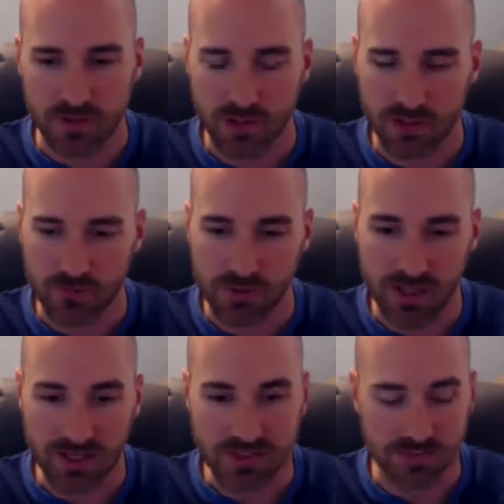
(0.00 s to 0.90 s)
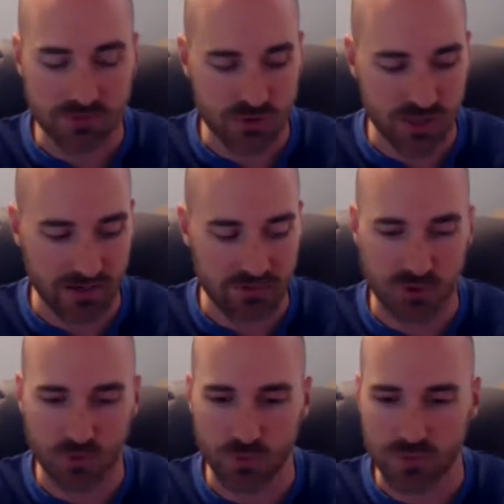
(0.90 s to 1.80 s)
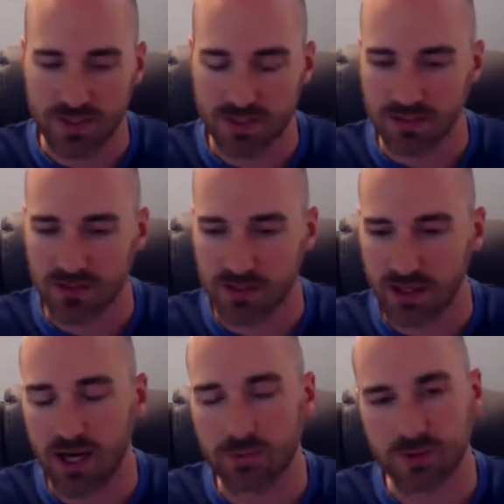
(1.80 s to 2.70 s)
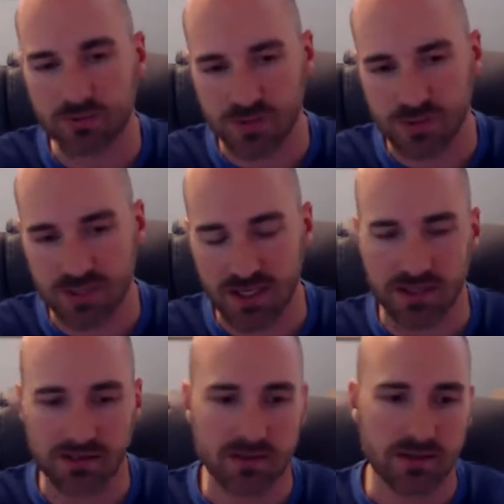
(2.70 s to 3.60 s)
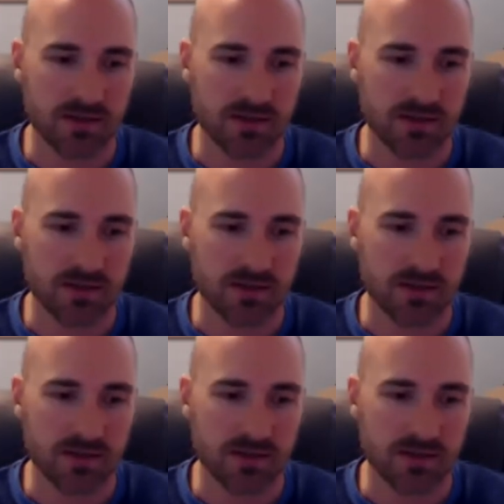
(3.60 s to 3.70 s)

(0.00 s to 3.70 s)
A lot of times you have to almost make a copy of your site